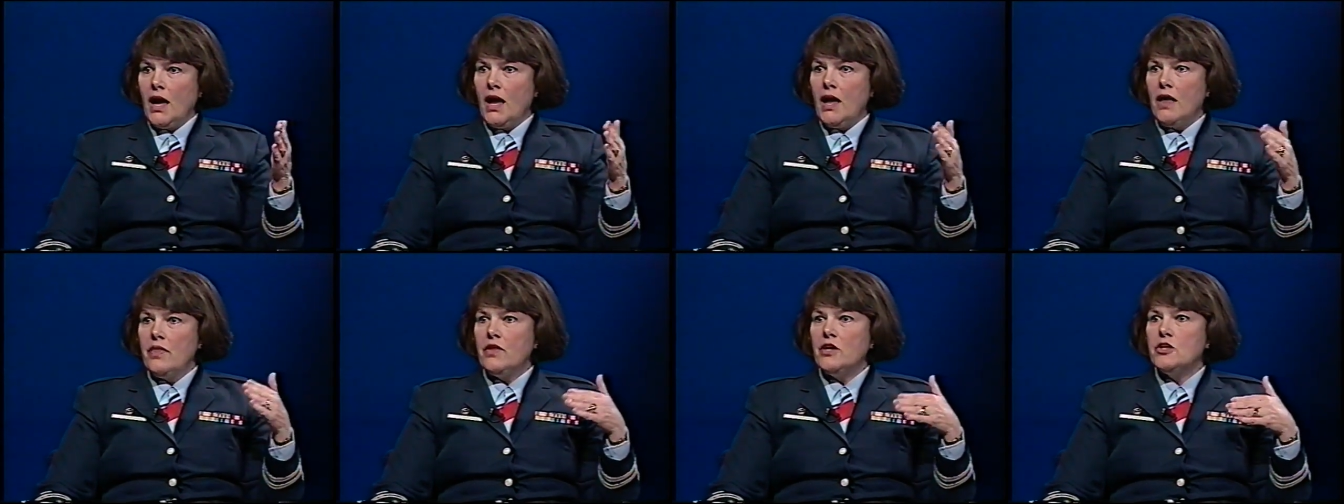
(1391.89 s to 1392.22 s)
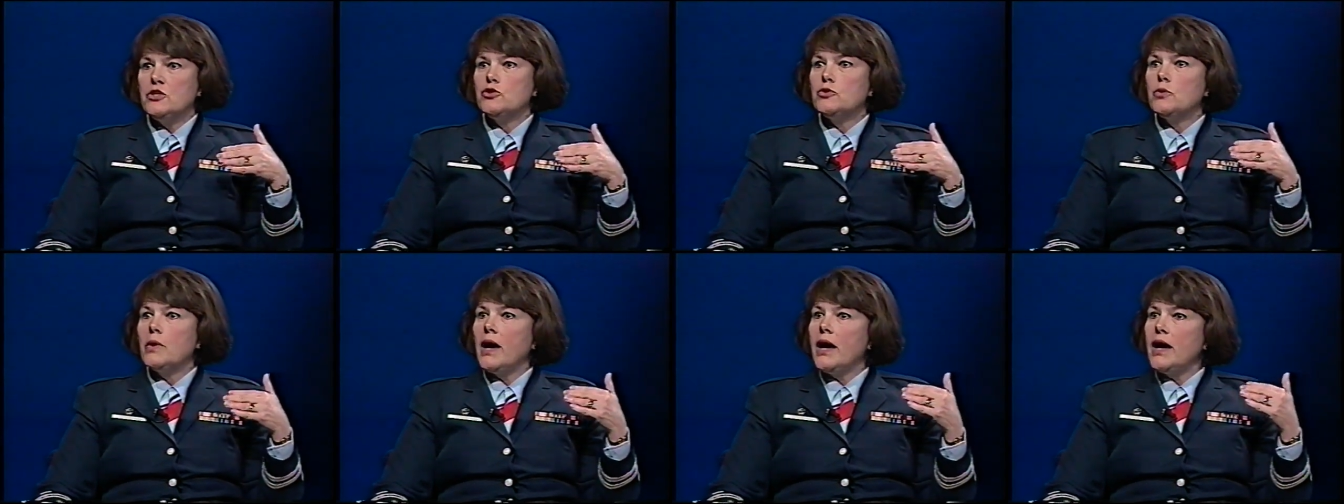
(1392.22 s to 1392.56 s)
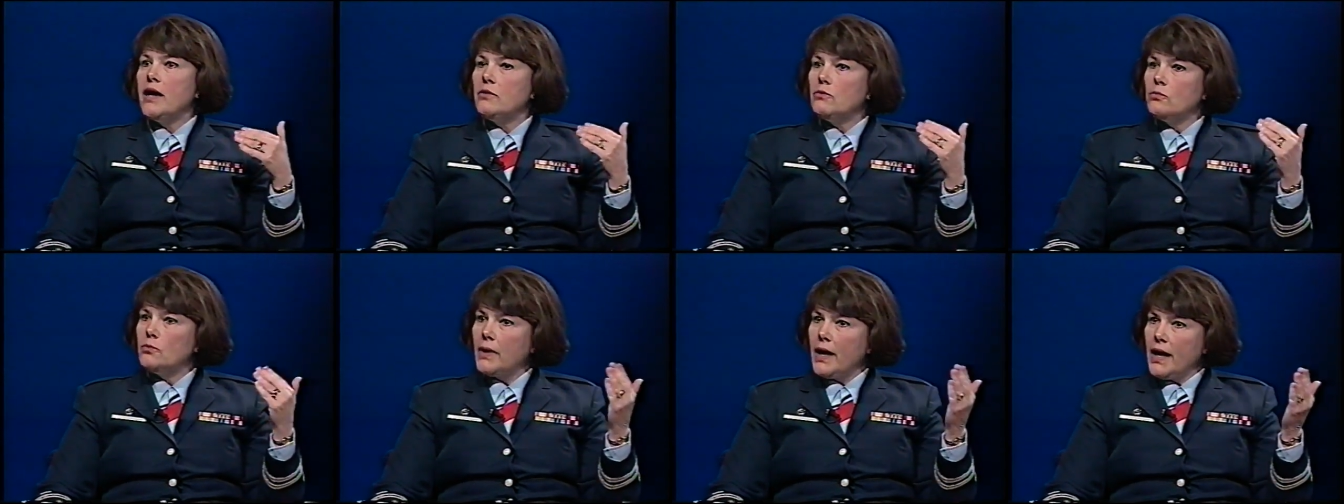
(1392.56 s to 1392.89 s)
And they
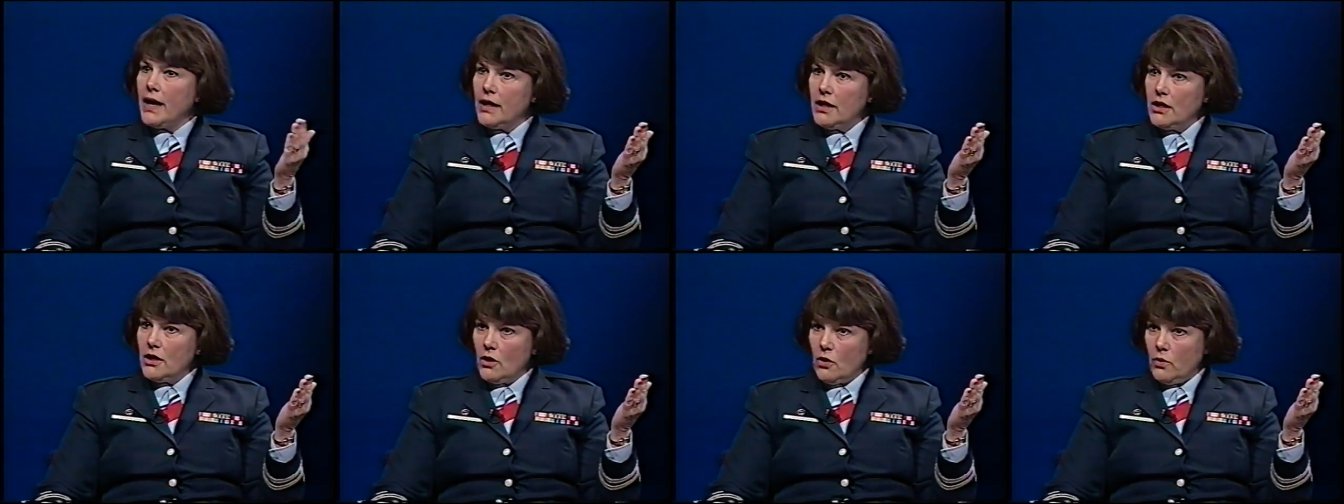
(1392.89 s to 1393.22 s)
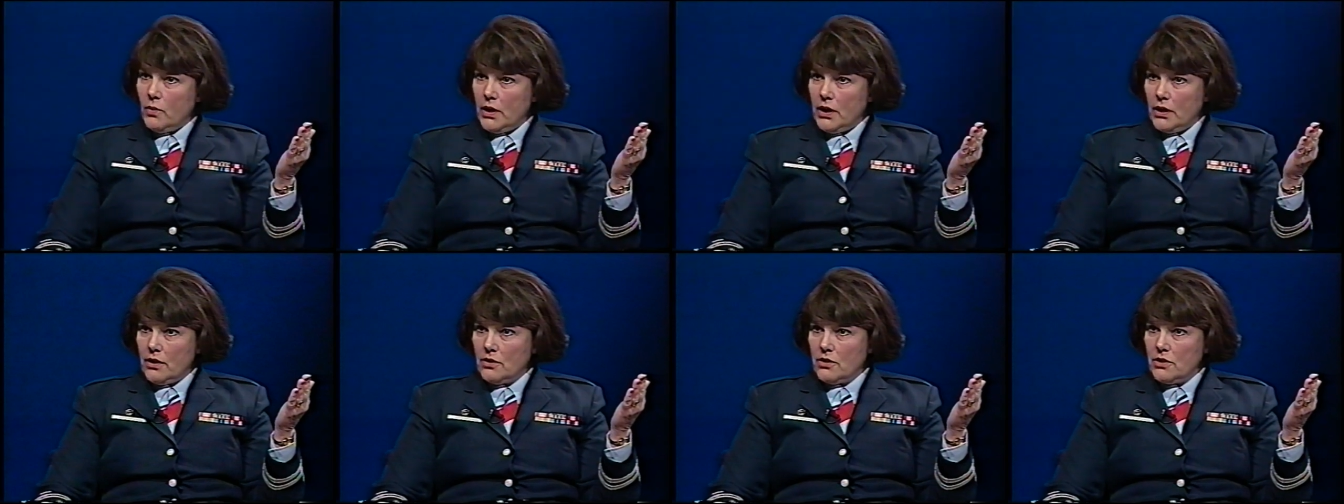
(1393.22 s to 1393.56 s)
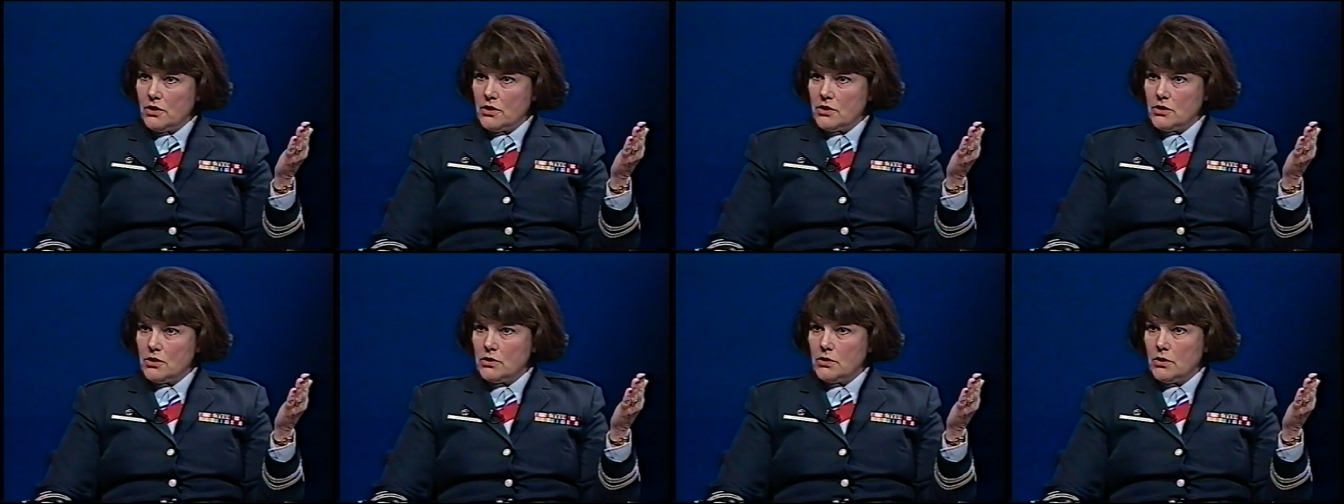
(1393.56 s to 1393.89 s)
tried
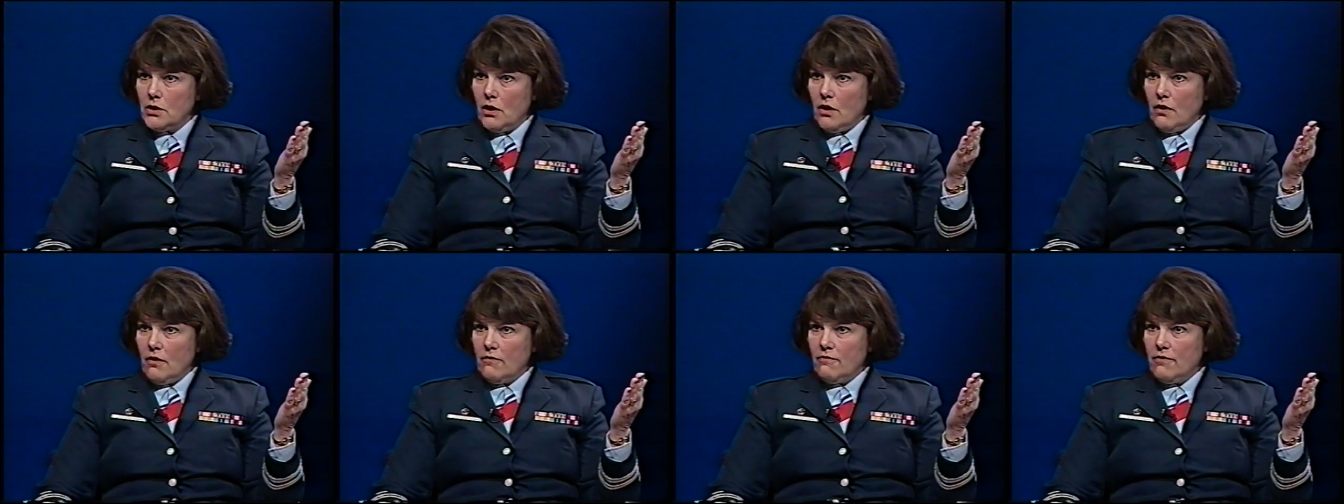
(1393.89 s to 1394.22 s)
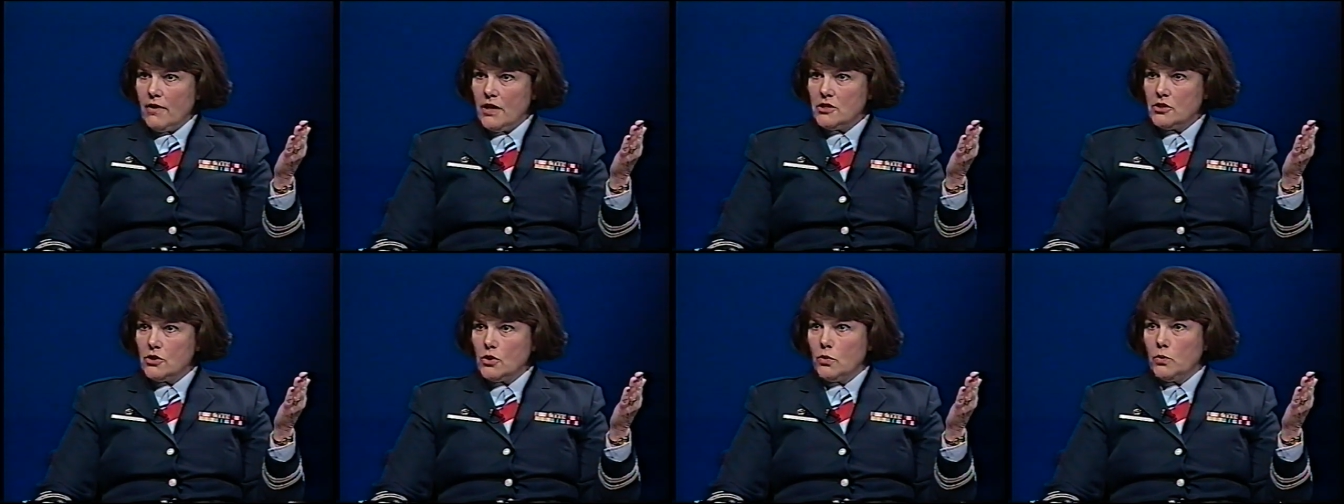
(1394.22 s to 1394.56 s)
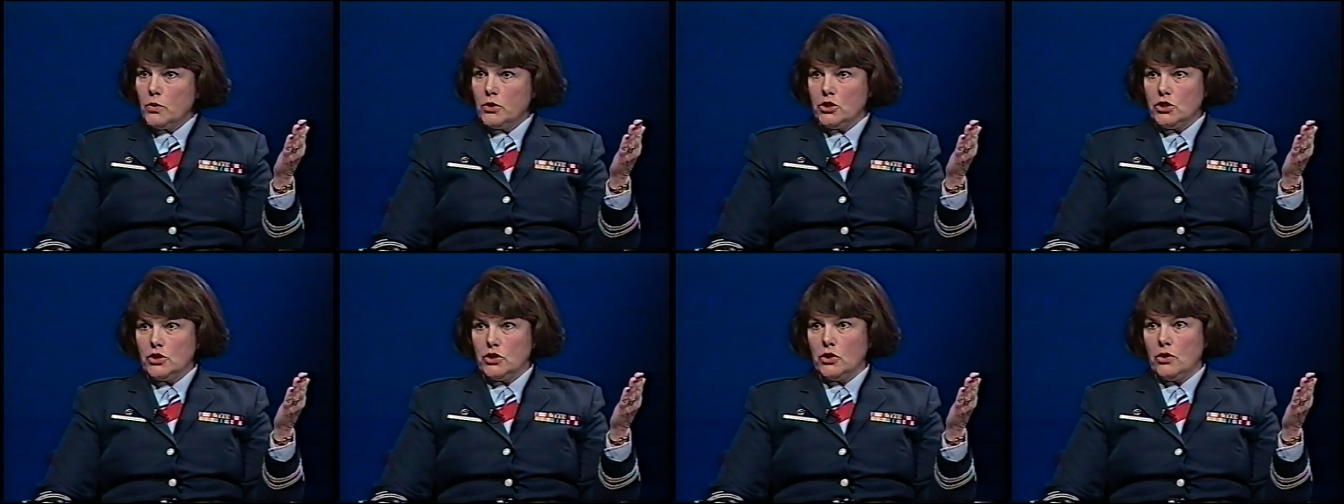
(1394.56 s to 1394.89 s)
radioing this
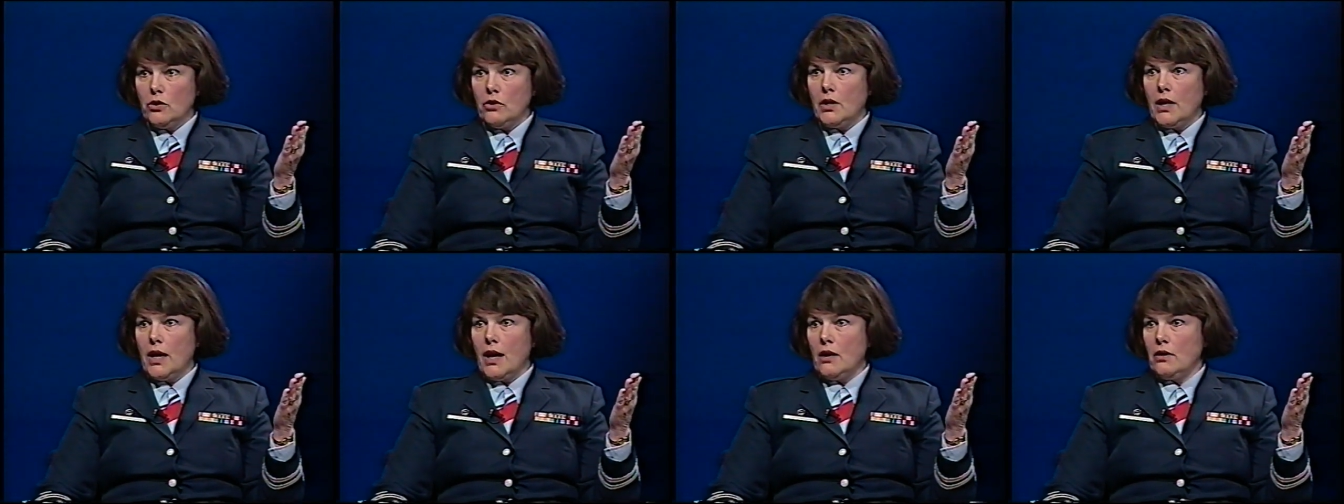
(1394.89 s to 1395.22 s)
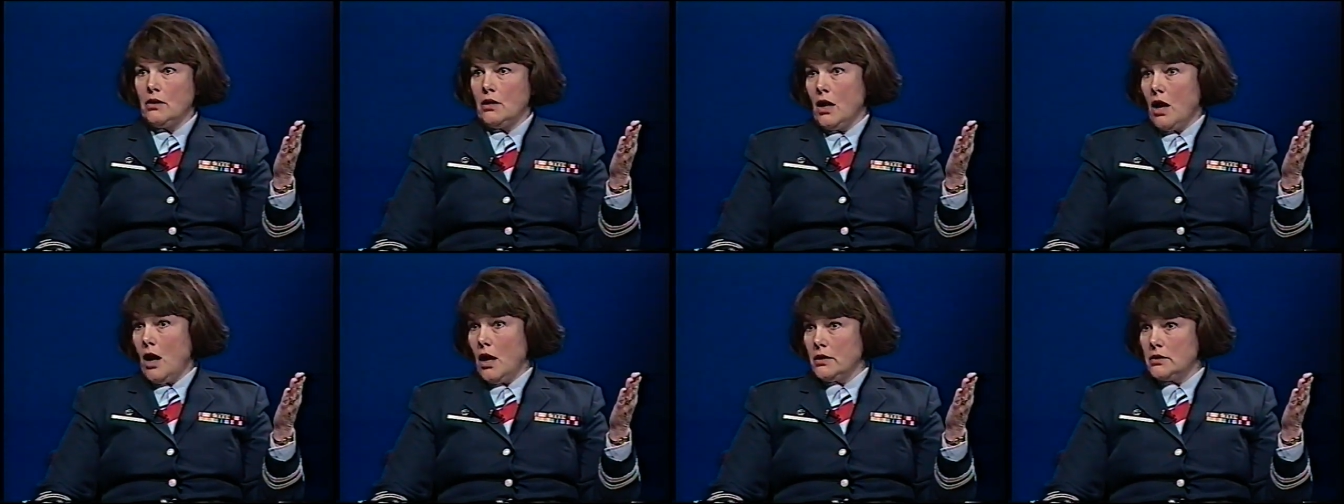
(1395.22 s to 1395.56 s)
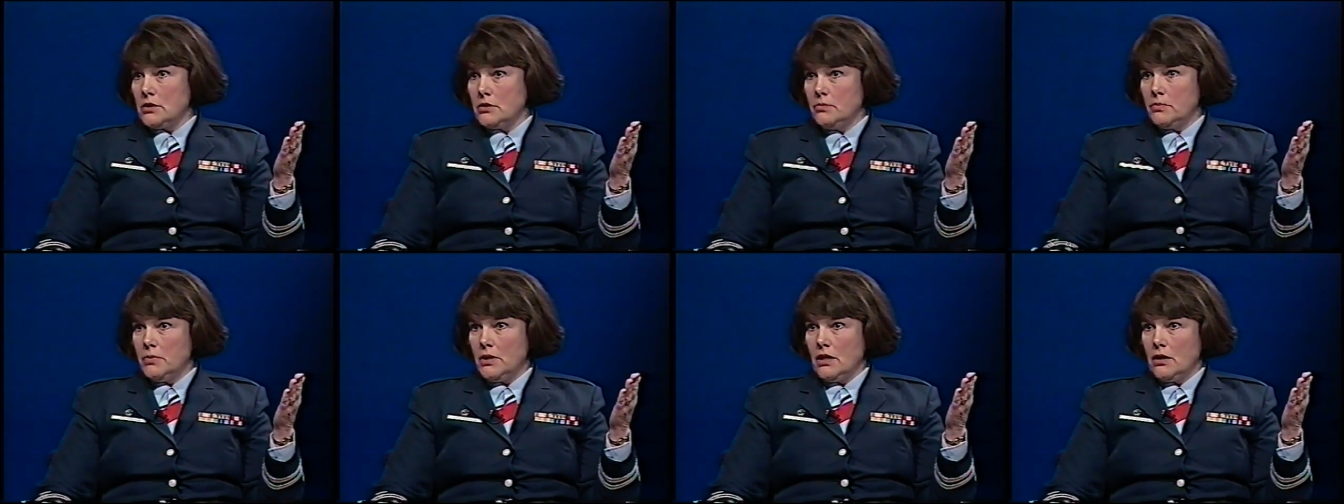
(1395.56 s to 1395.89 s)
vessel, which turned out
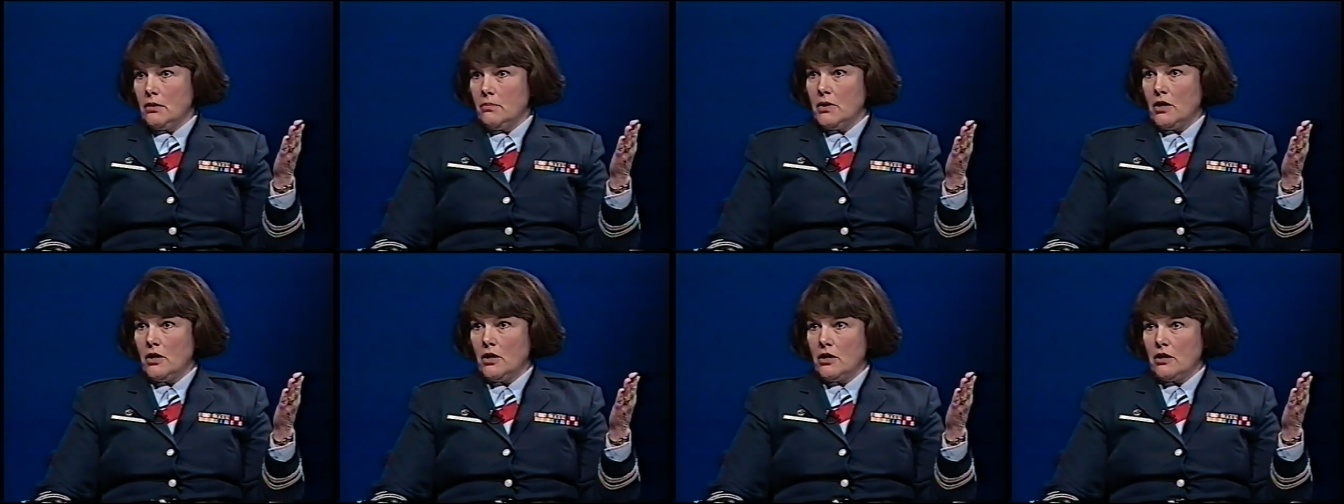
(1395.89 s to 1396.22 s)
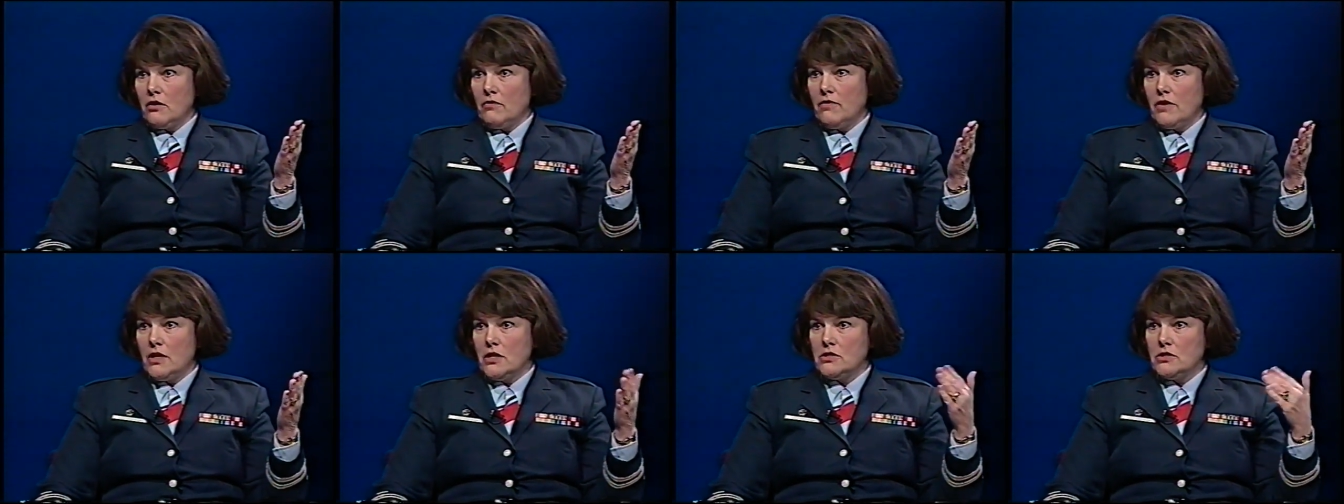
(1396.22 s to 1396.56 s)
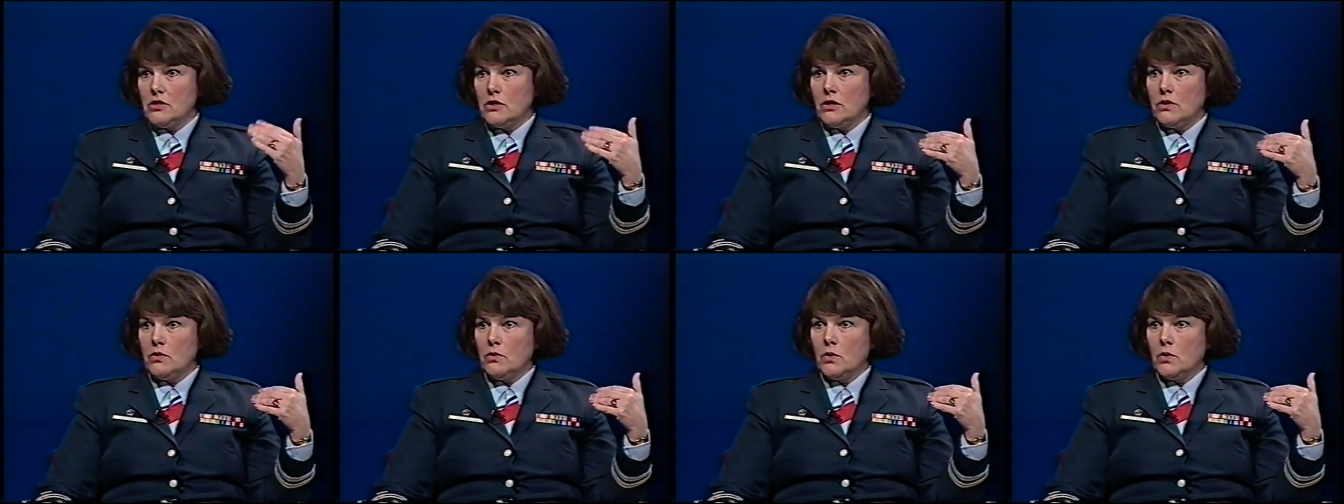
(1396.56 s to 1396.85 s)
not to be an American vessel.